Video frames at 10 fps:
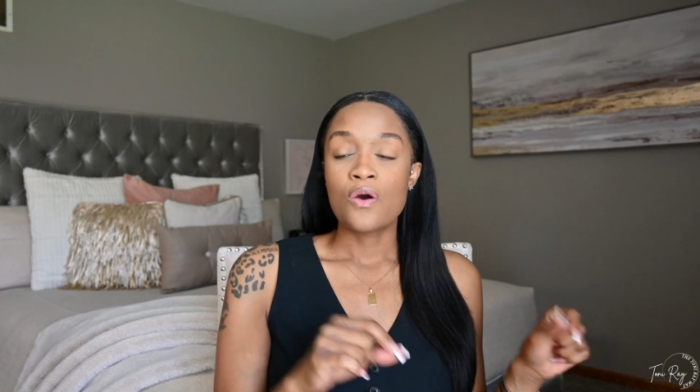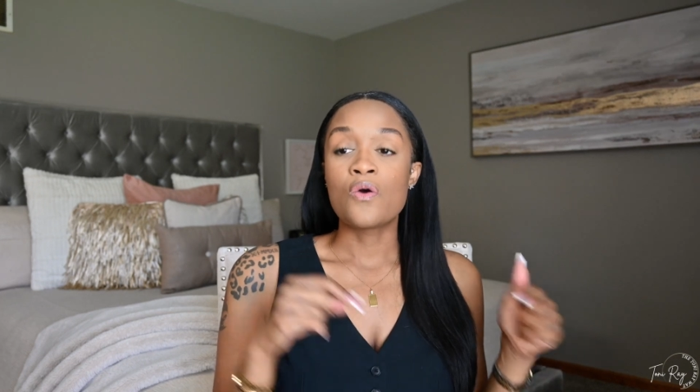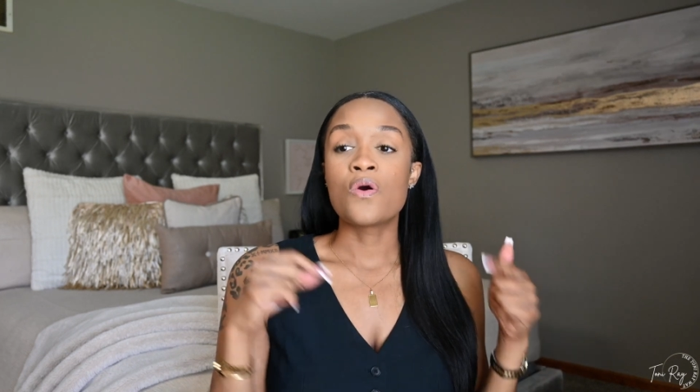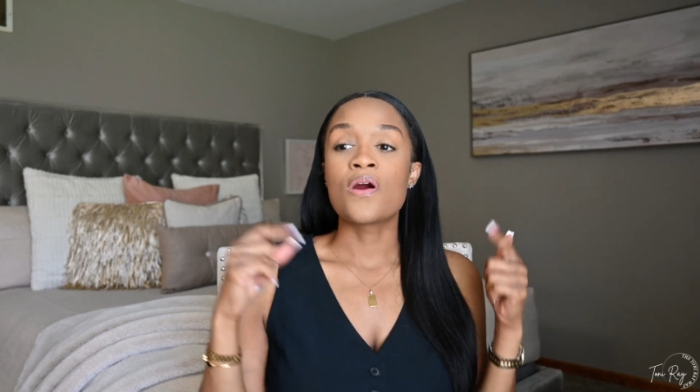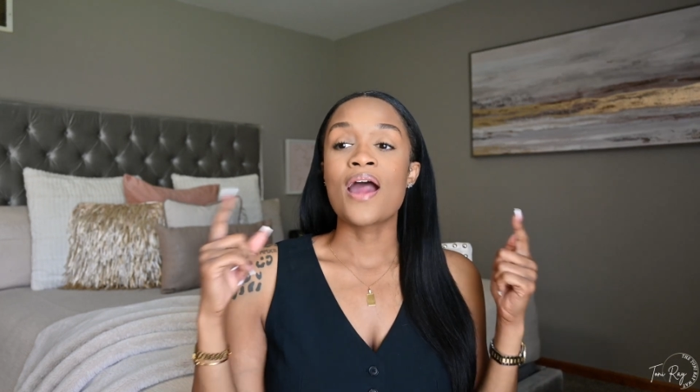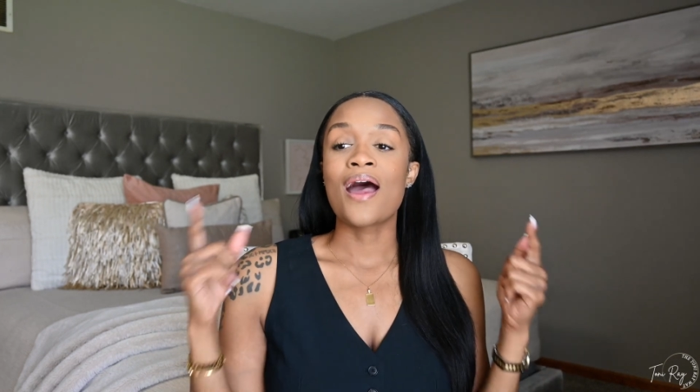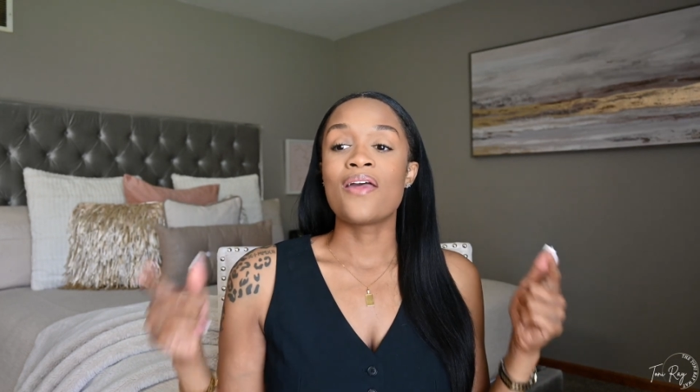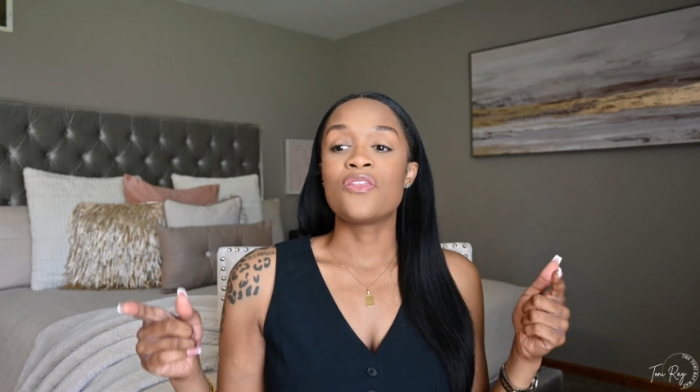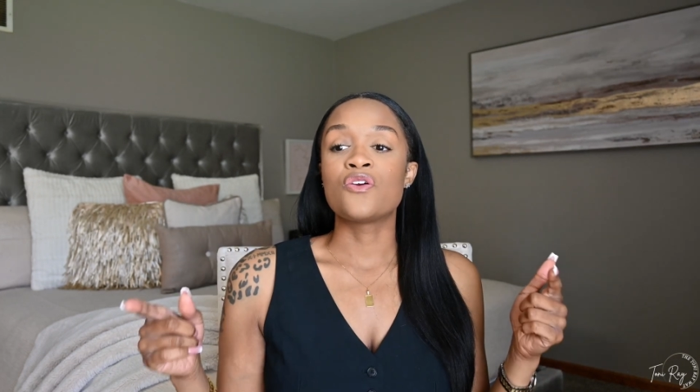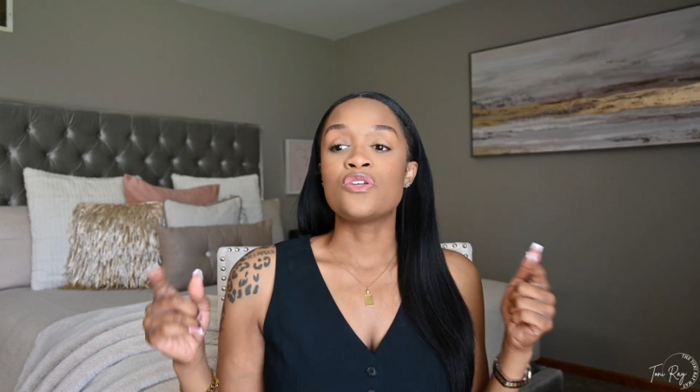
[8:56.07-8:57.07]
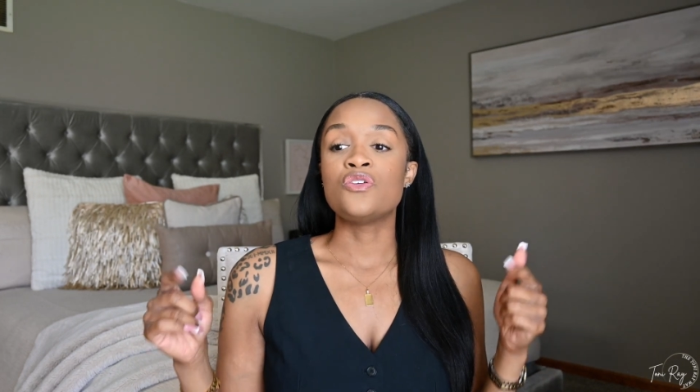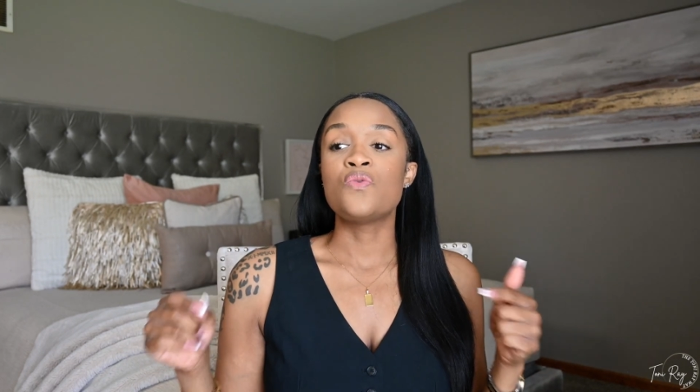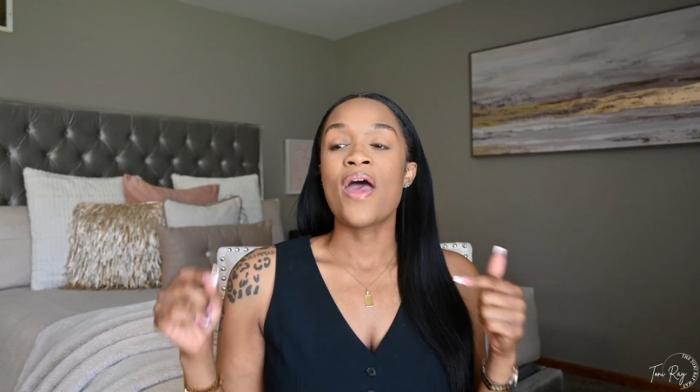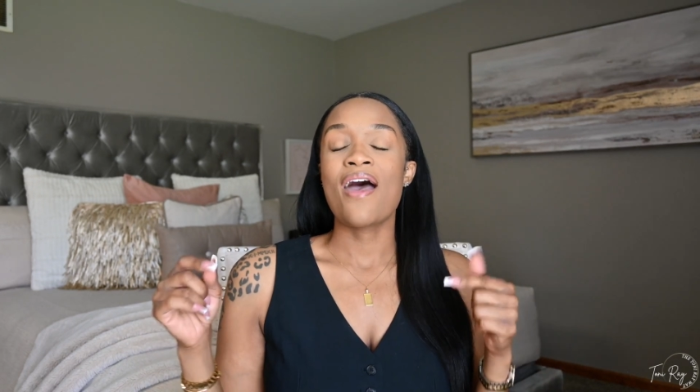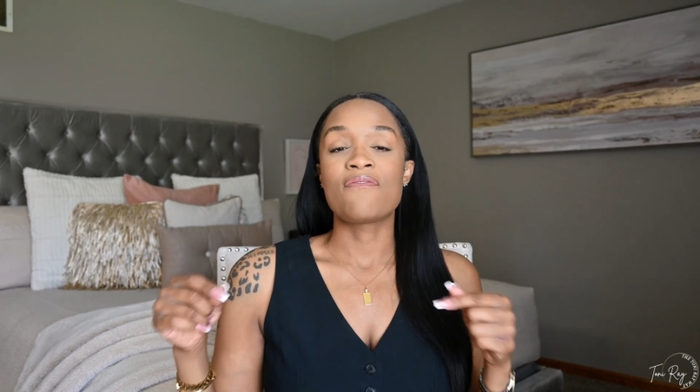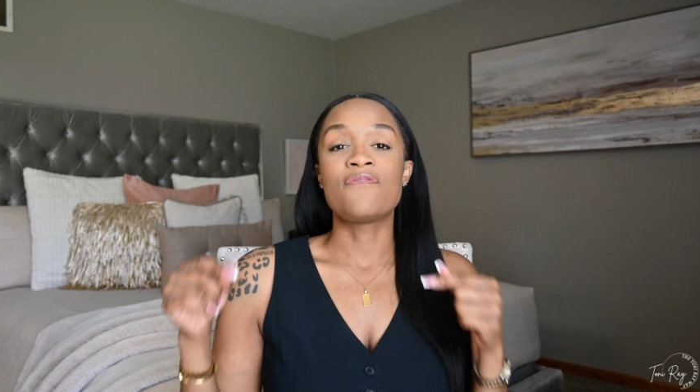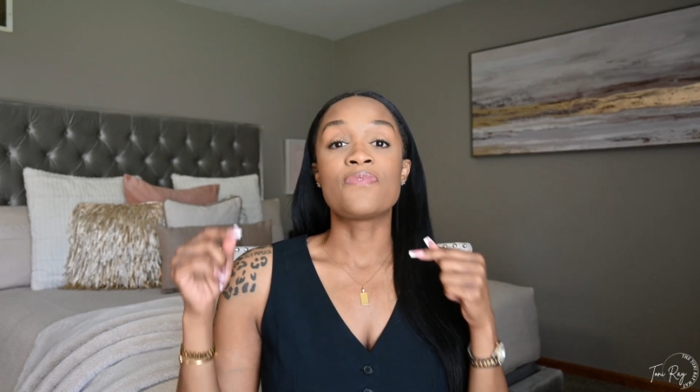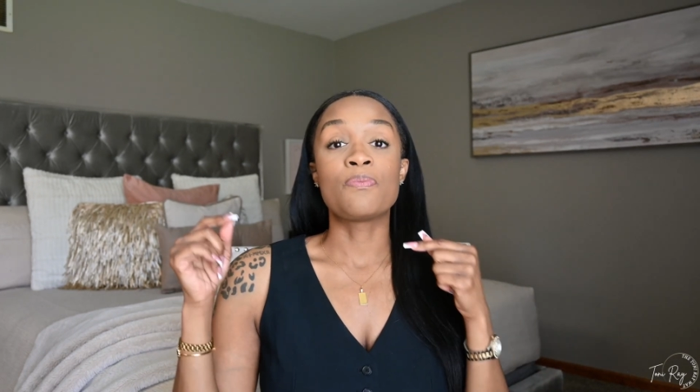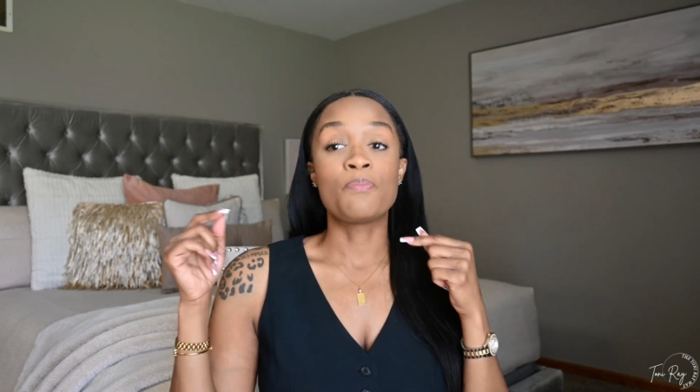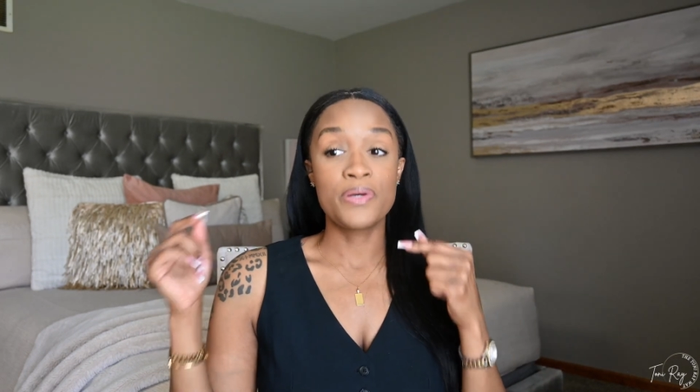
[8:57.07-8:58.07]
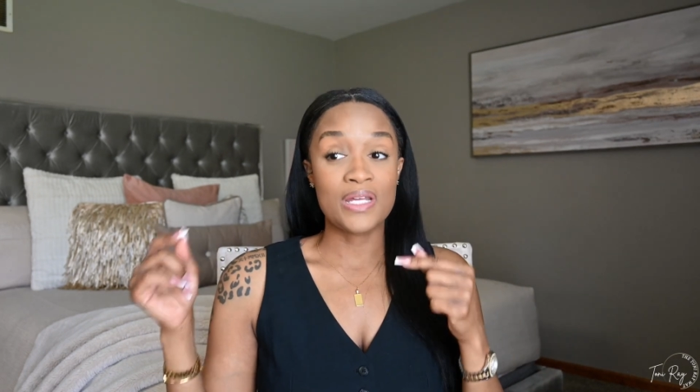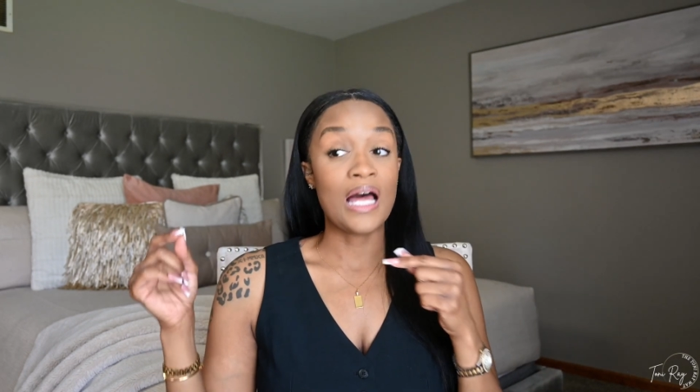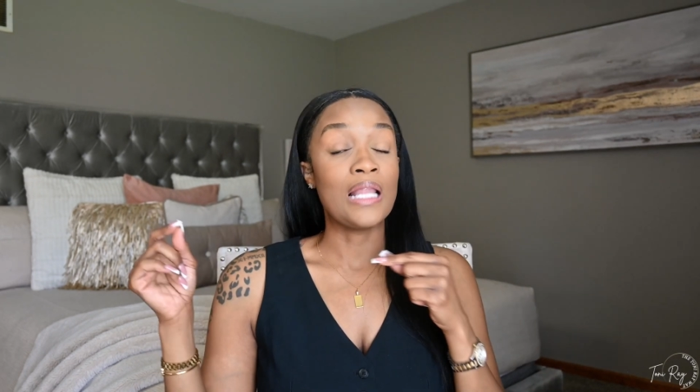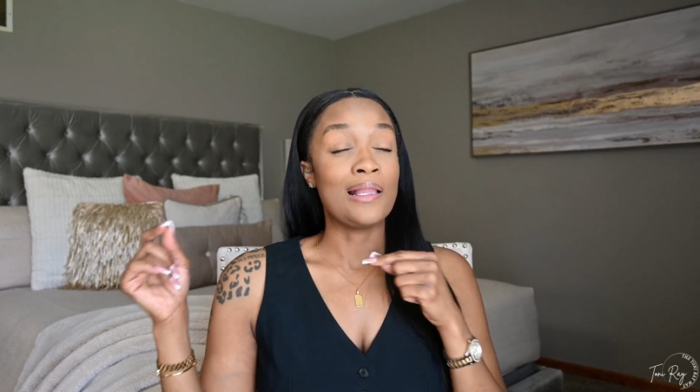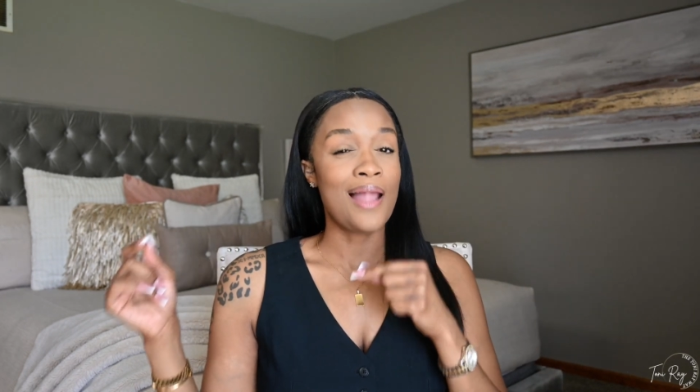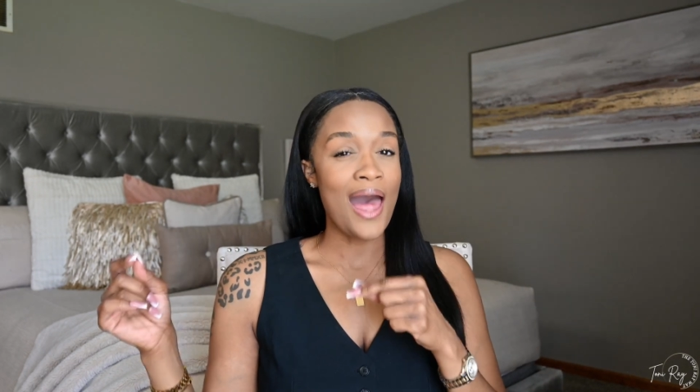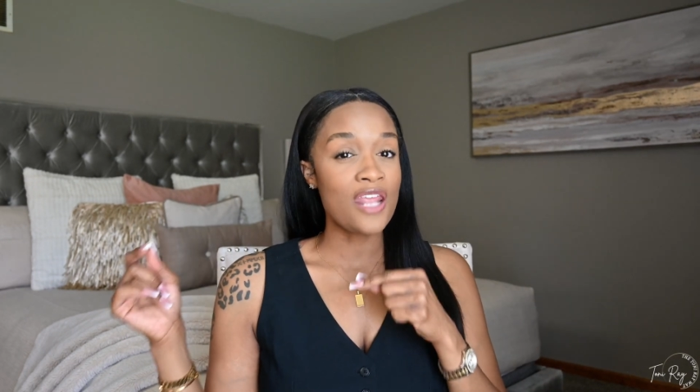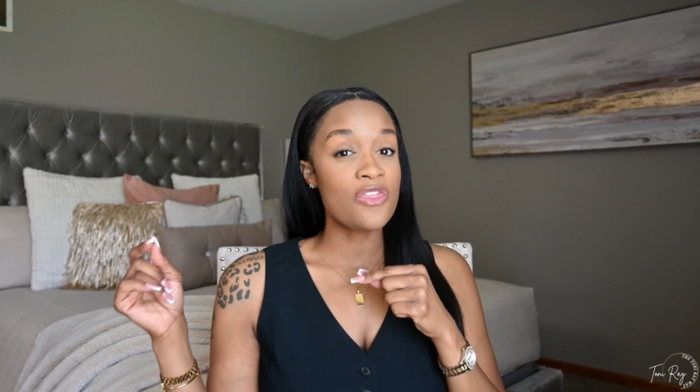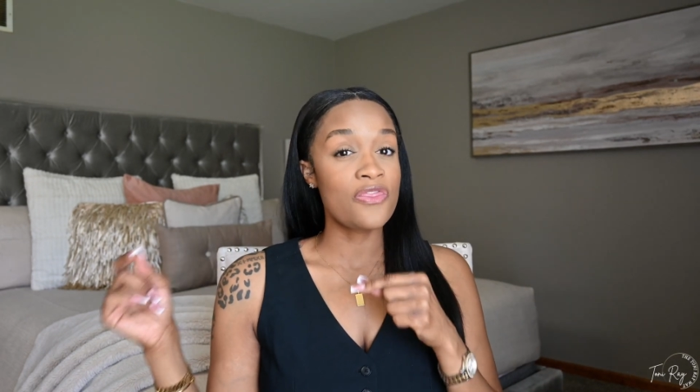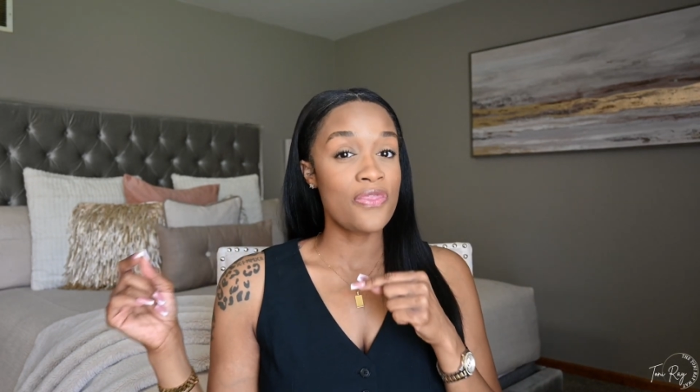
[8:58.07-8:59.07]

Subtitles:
or either you have put a lot of